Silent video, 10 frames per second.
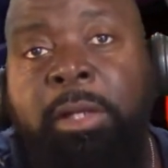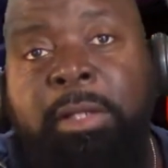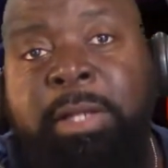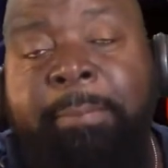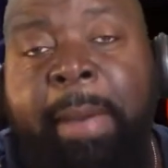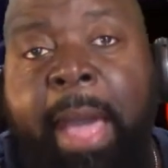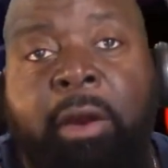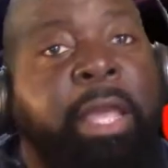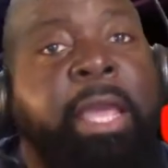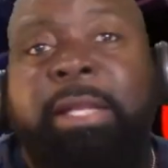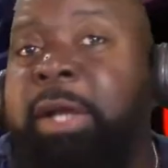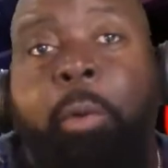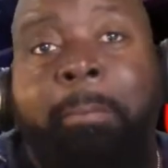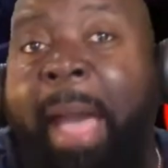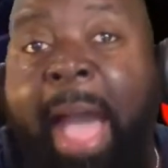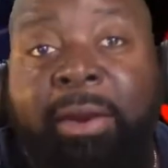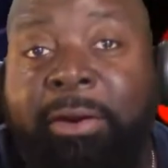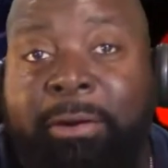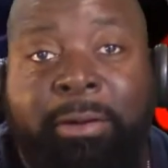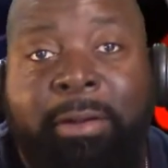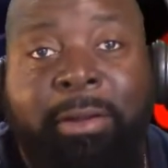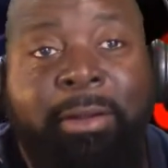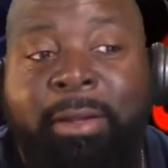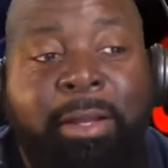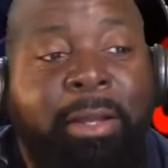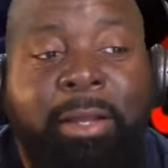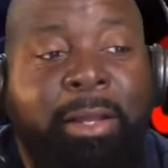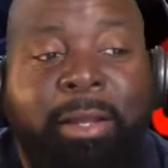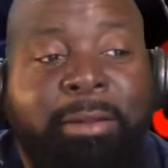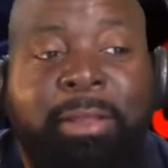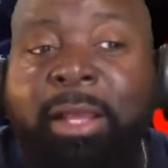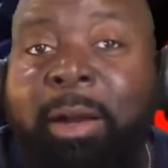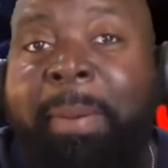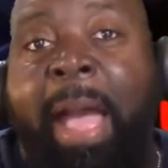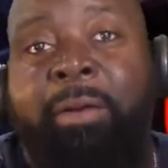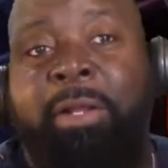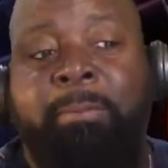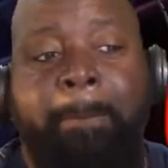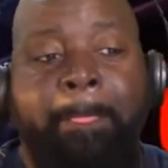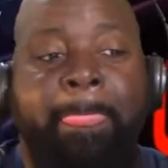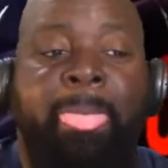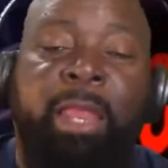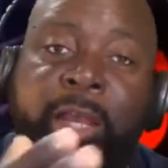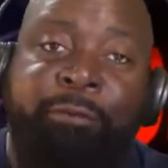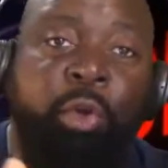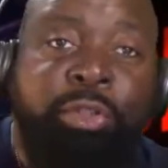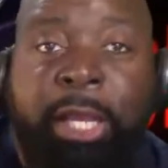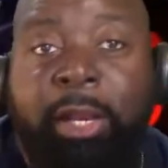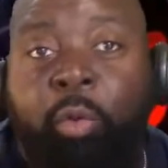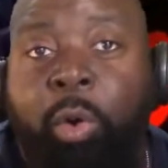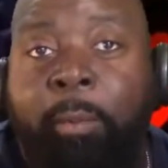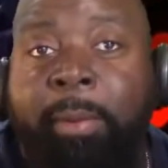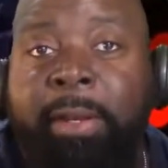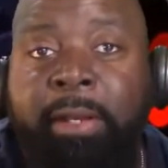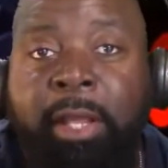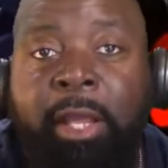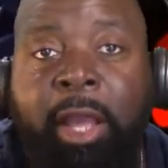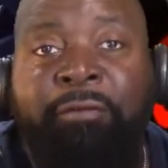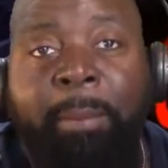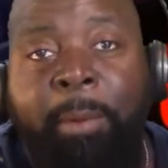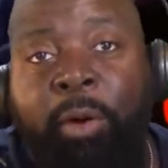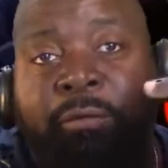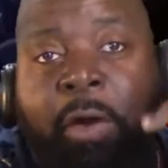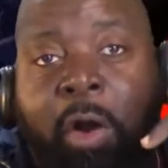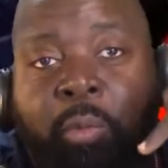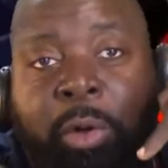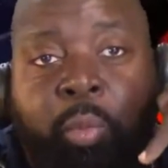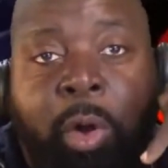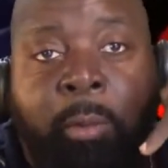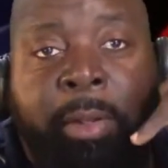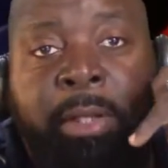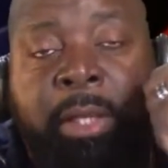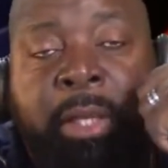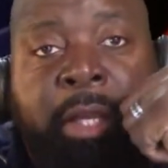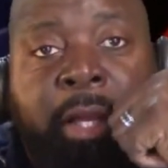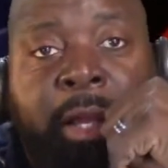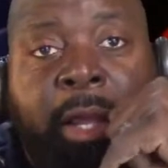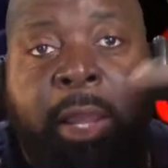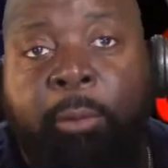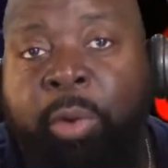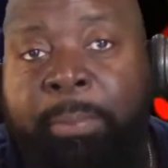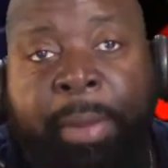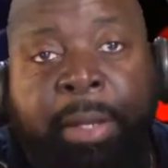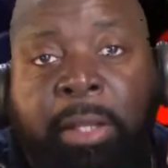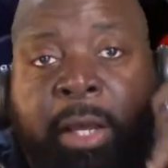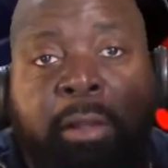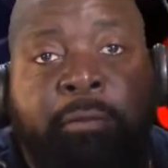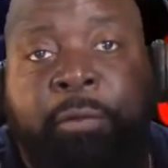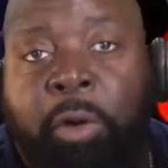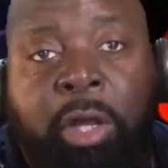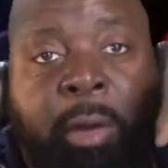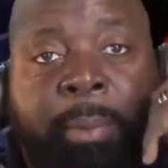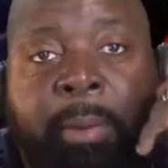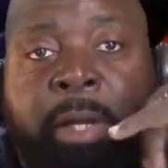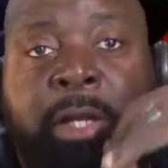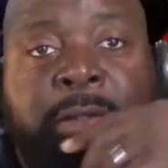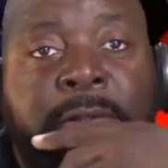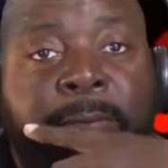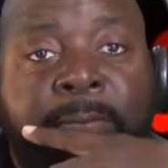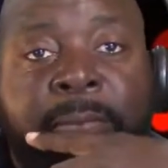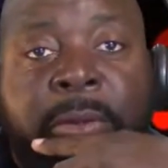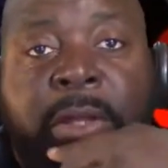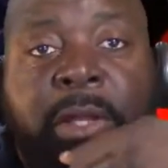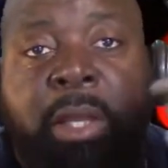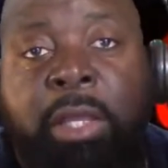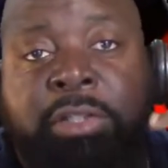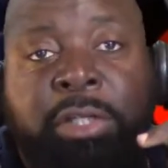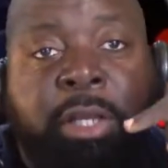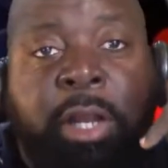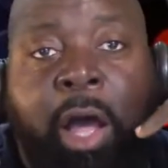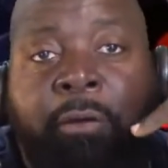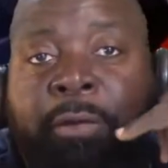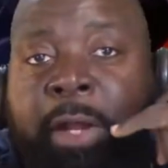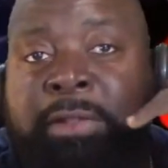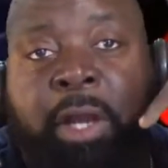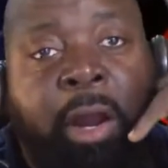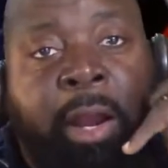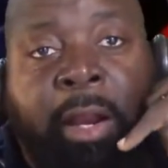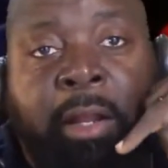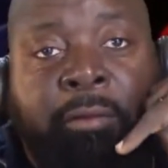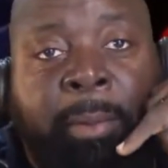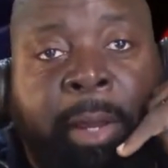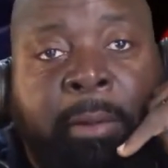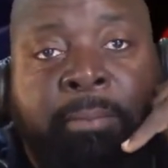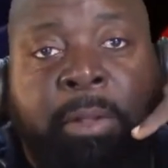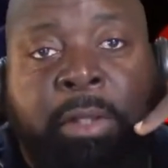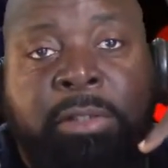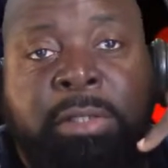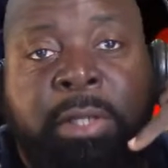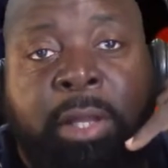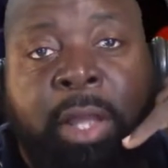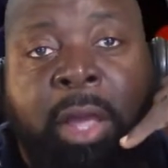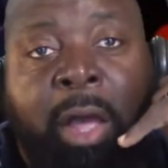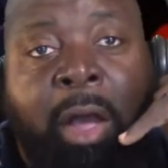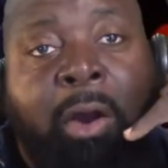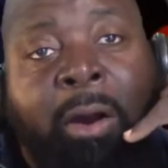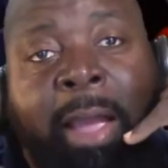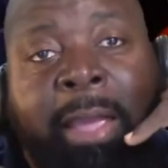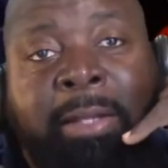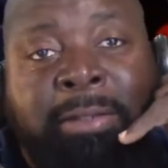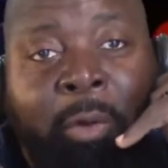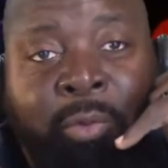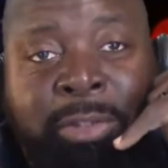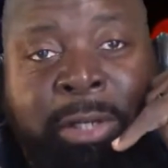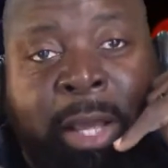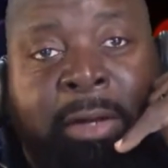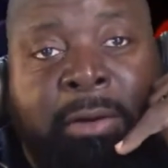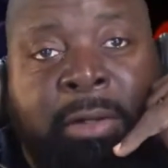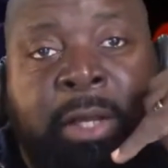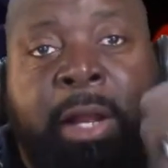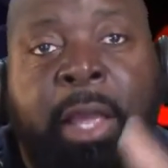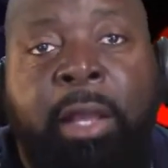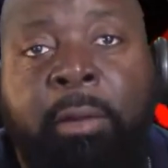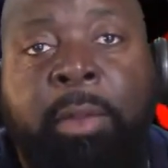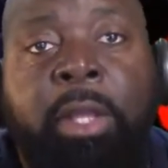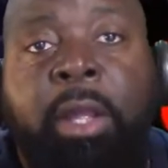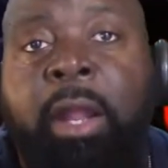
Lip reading: Does that matter? It don't matter. Think about it. If you tell a woman, if I'm on the phone with a woman and we've been together for a couple of months and she get off and I say, all right, I love you, baby. And she said, all right, talk with you later. And I hang up.